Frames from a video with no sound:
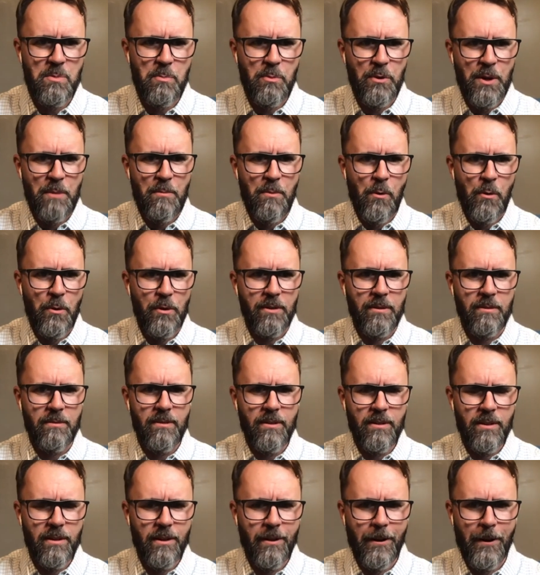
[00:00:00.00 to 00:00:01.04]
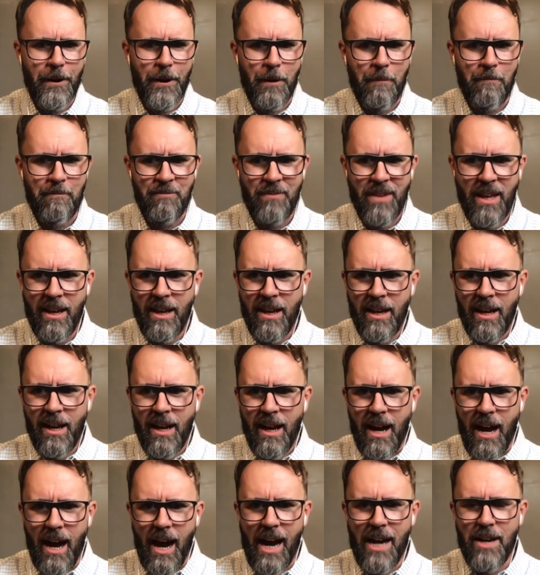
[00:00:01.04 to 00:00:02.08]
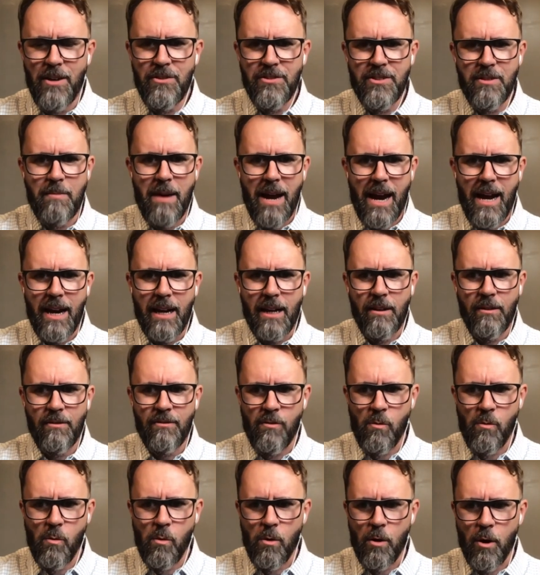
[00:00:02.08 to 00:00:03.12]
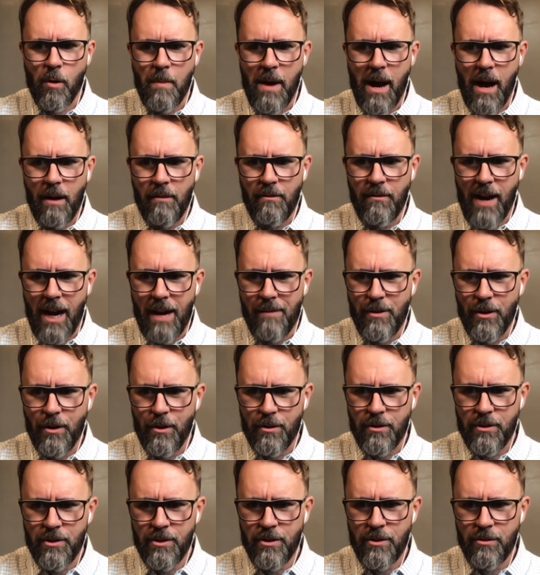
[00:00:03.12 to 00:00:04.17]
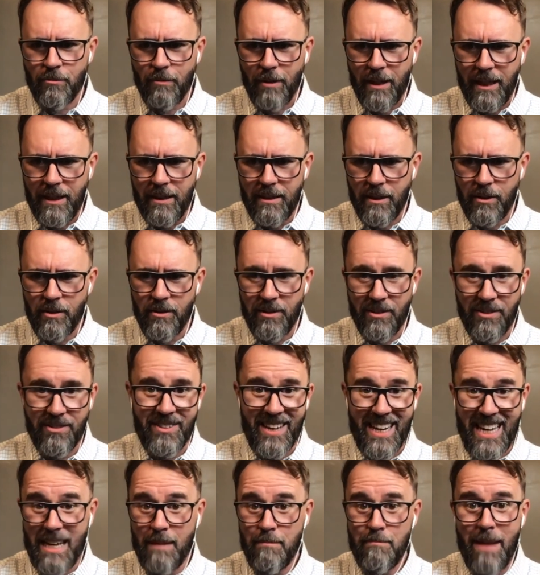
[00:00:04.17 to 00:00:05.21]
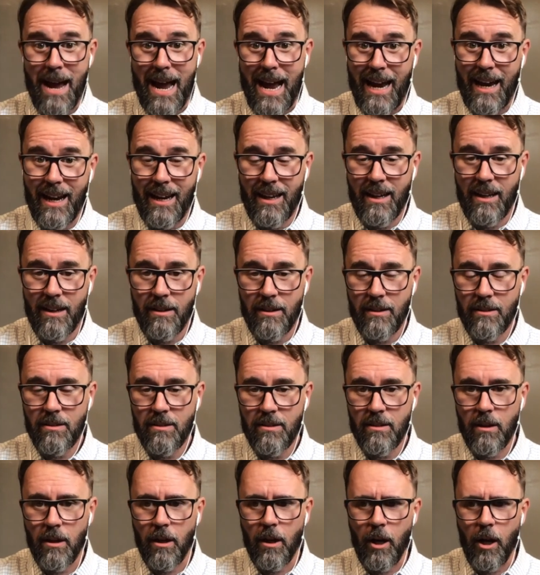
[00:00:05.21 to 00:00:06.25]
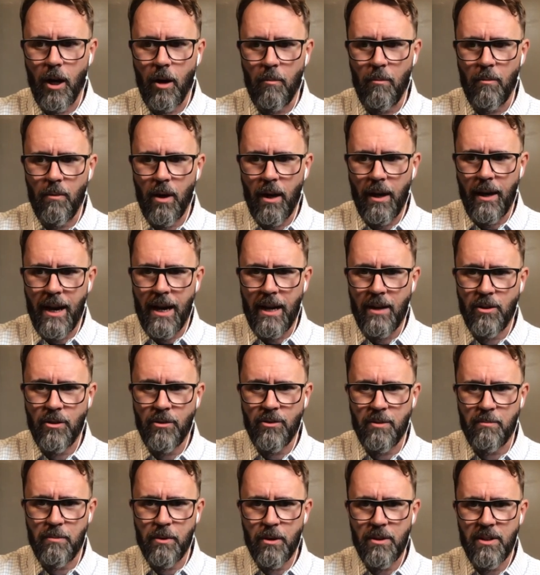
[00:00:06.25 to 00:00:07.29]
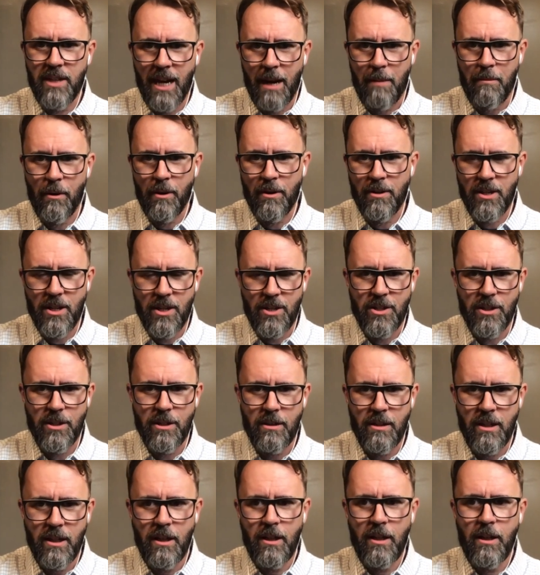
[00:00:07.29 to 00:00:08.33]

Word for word: is pretty important. Um, I used a Mac for about five years straight. I used the same Mac, um, and I used a boot camp partition.